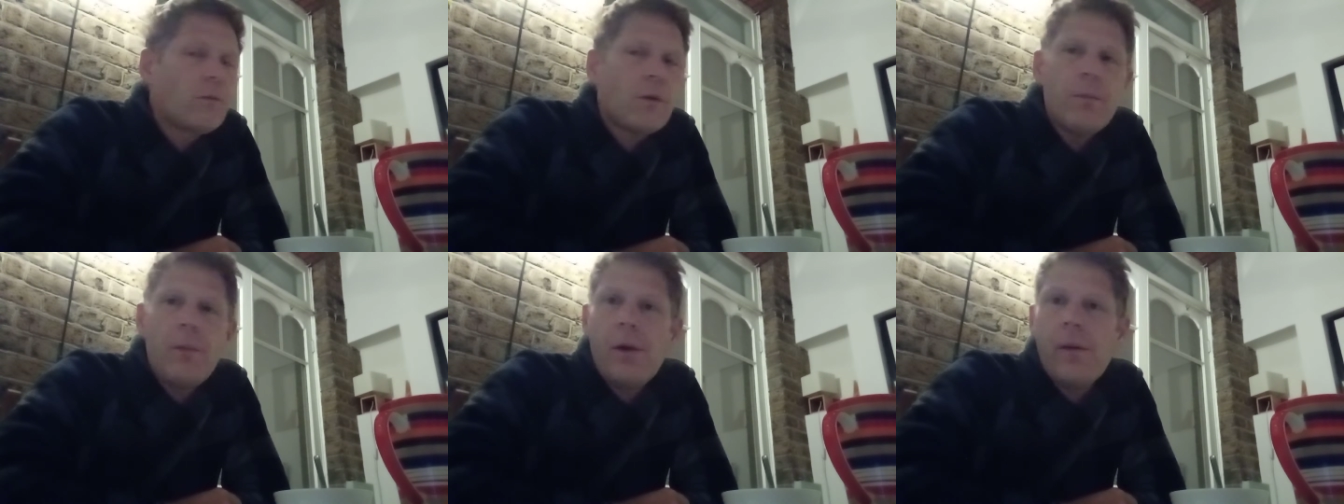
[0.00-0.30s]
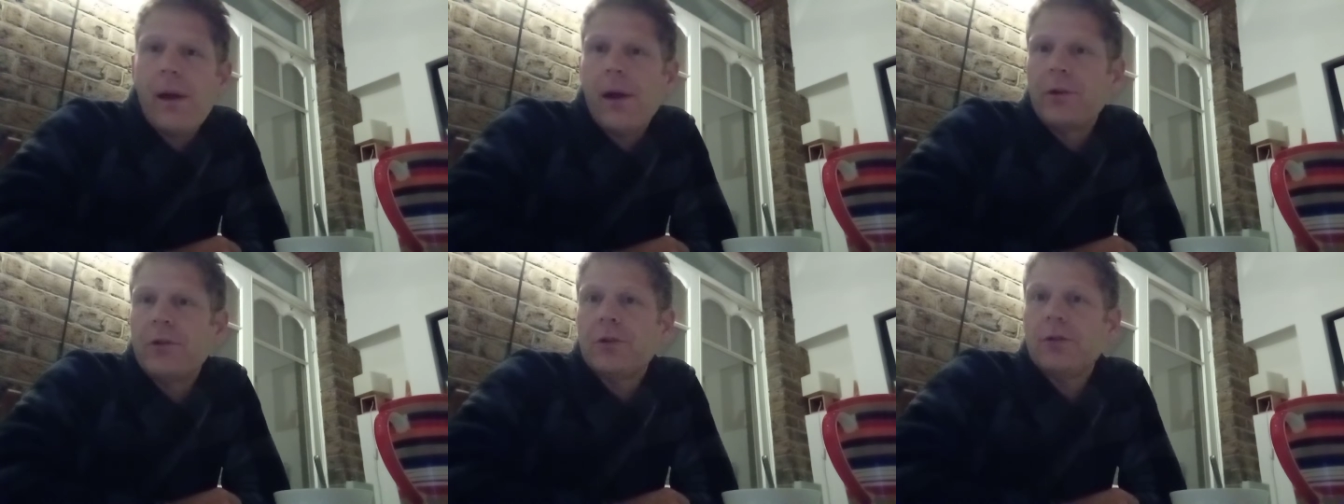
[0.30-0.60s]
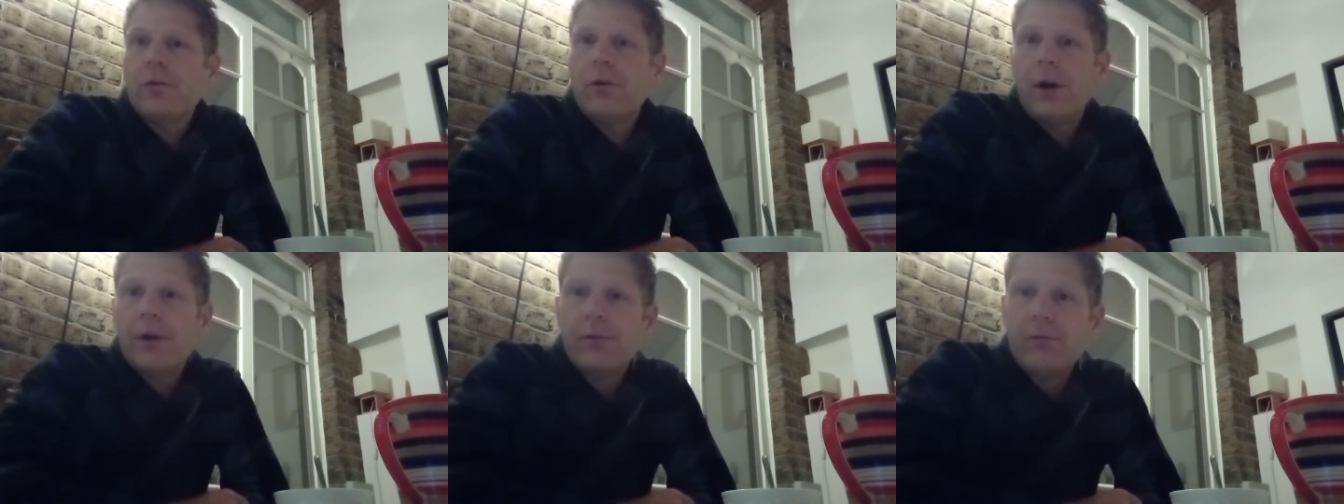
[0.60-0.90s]
Anyway, I
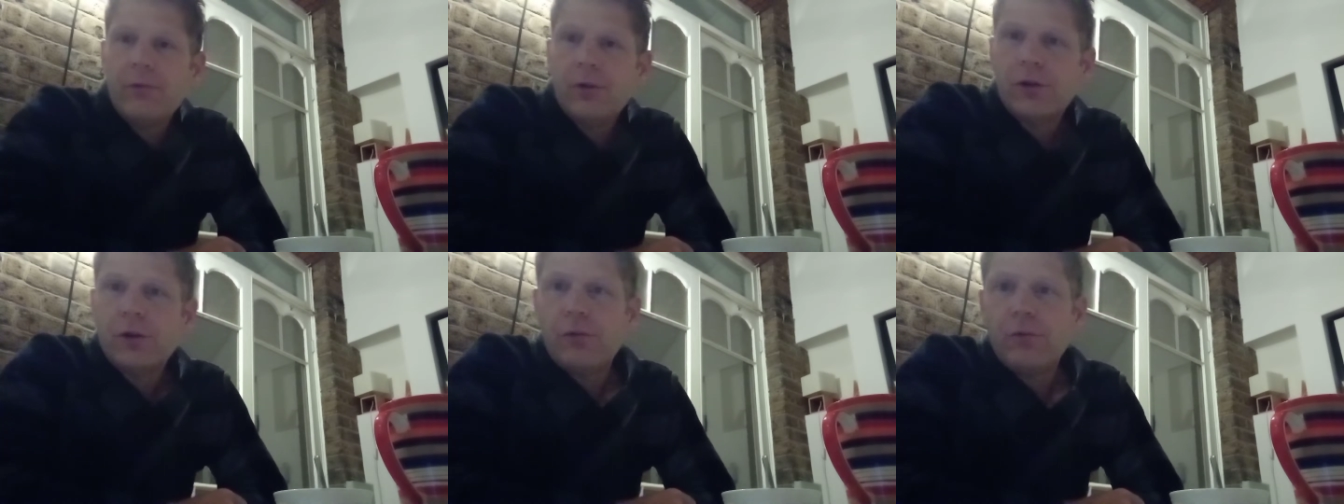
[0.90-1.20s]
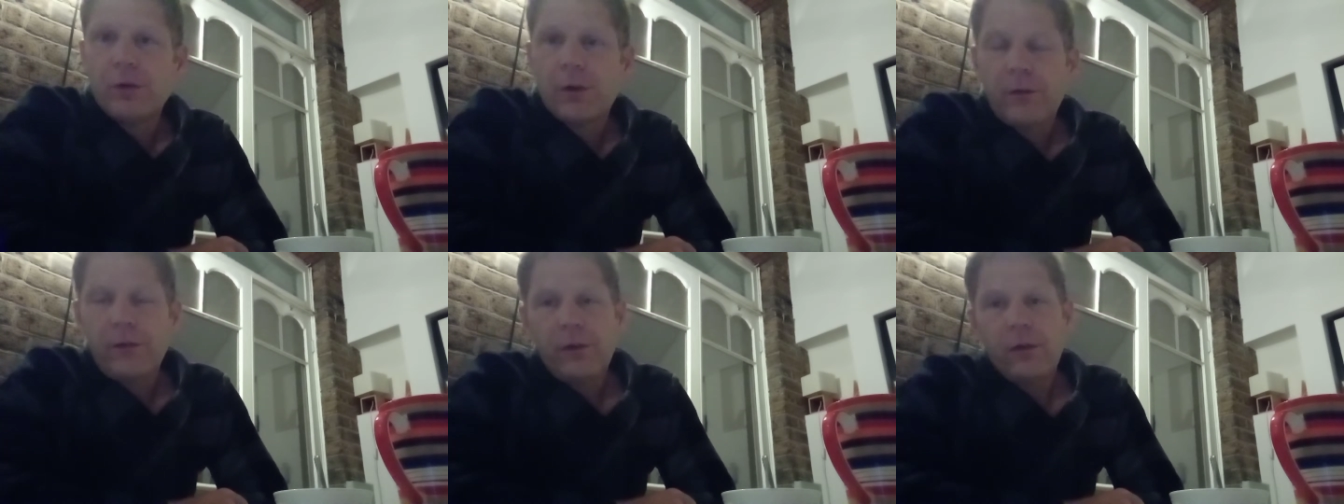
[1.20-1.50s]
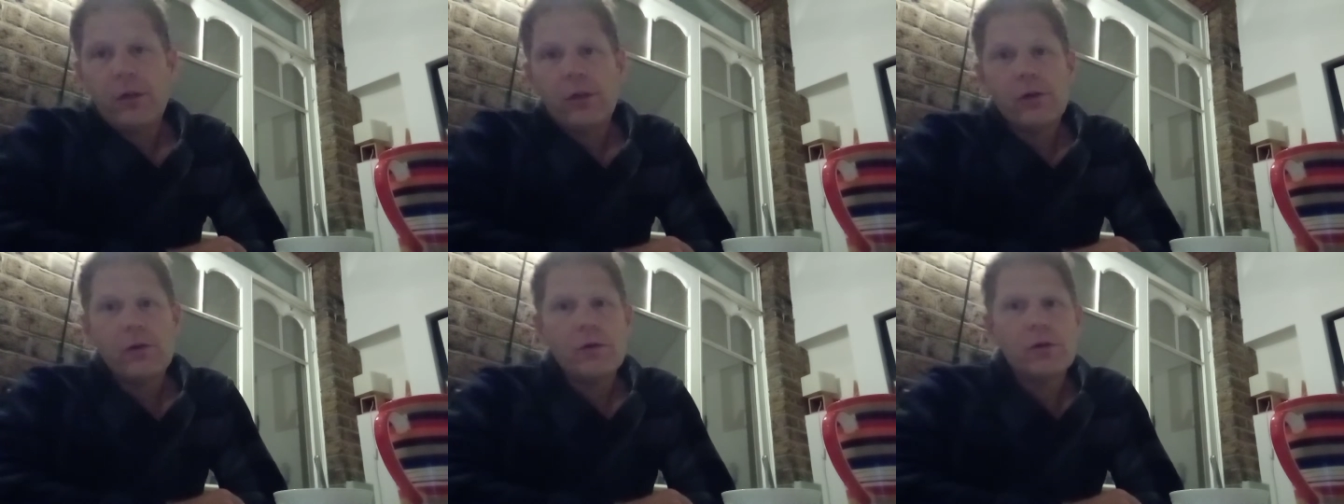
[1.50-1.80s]
thought I'd record a few
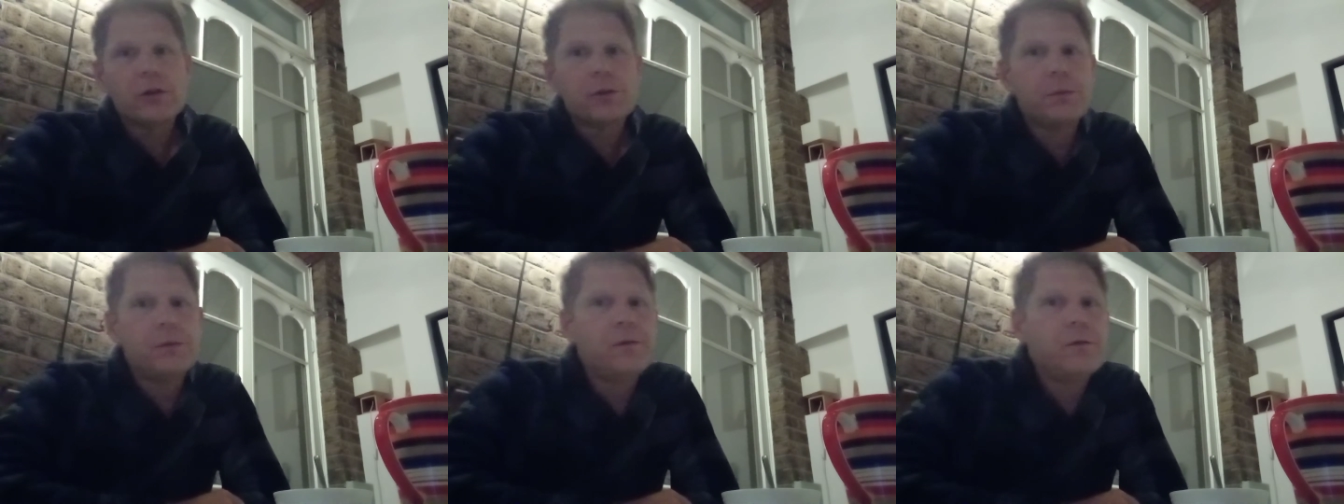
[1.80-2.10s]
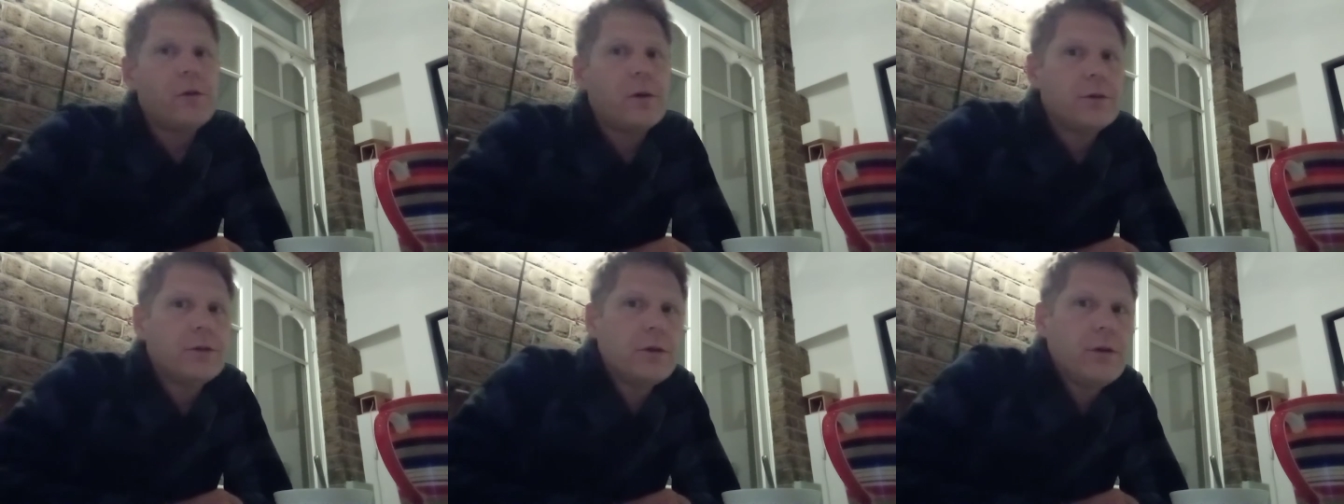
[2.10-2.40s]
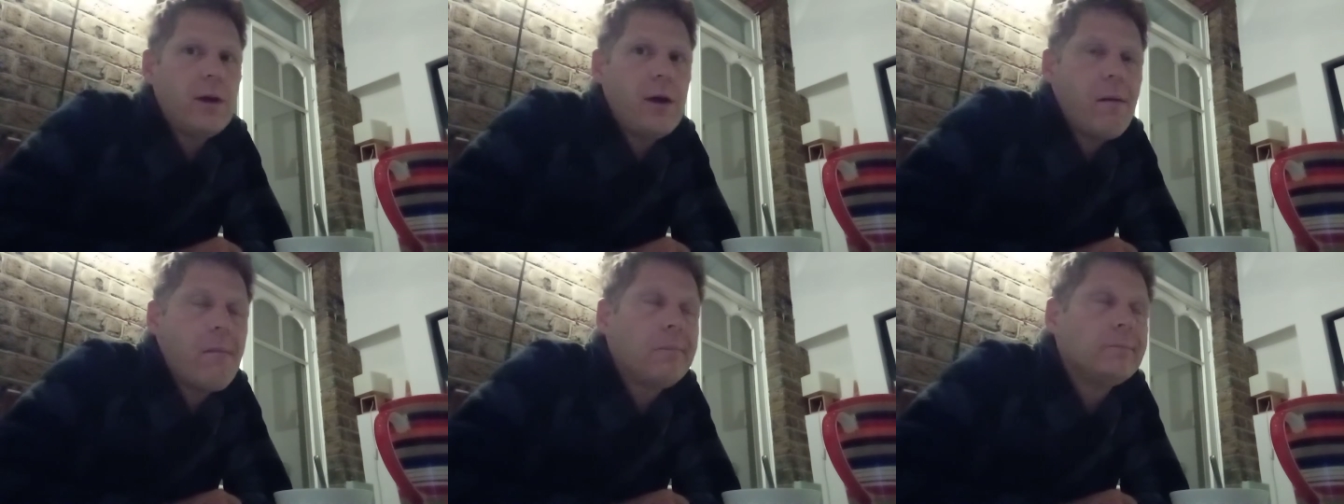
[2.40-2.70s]
thoughts before I do
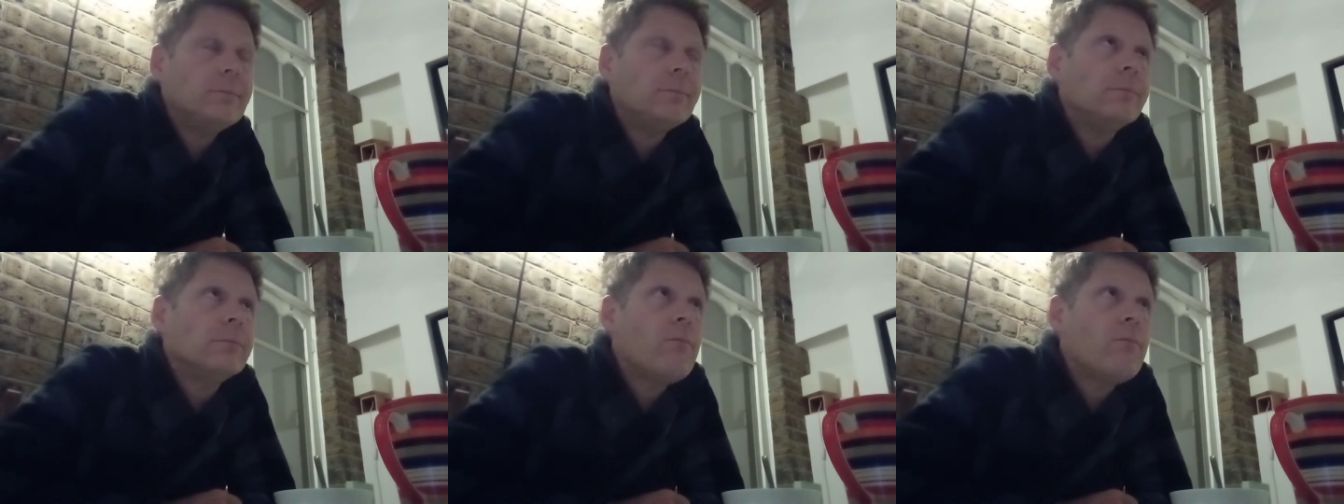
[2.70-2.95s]
it.